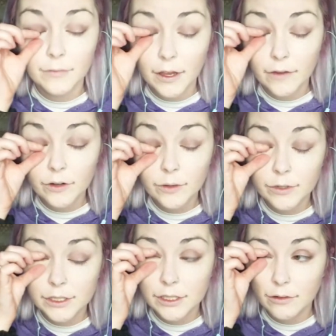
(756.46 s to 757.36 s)
Every
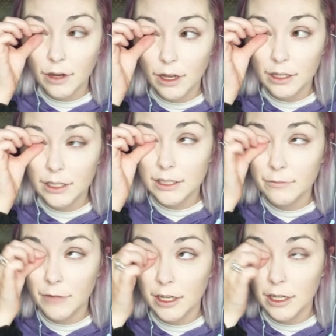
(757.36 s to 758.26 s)
once in a while as I'm
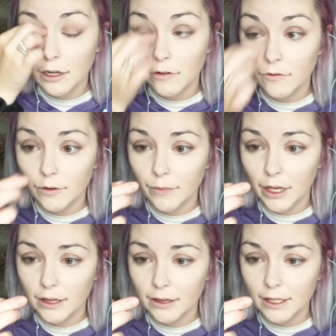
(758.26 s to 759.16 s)
running it over my
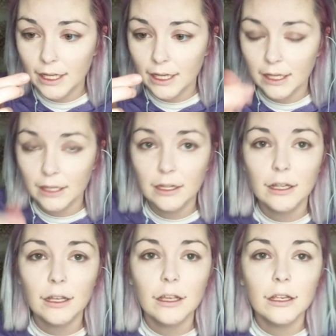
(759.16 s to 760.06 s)
lid,
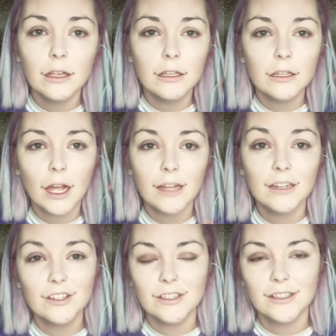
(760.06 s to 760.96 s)
it kind
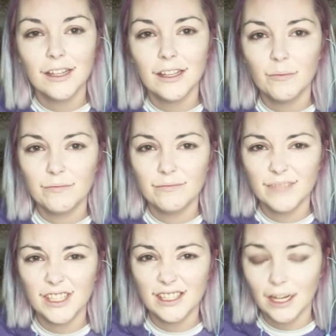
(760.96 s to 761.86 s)
of just like
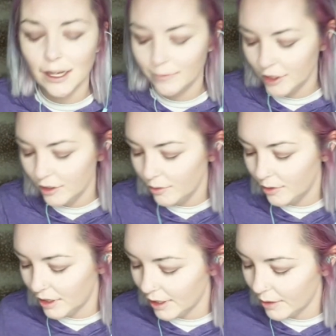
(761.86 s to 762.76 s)
stabs you
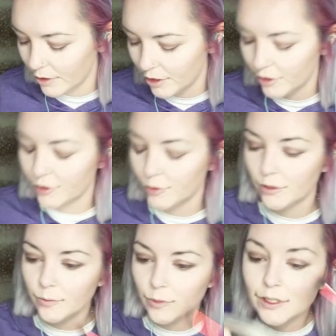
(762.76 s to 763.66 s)
with like one of the
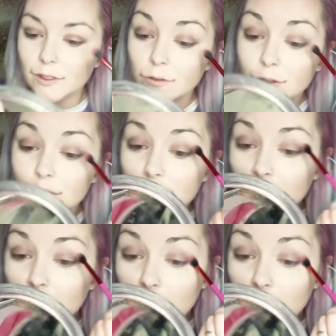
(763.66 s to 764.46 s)
shorter bristles.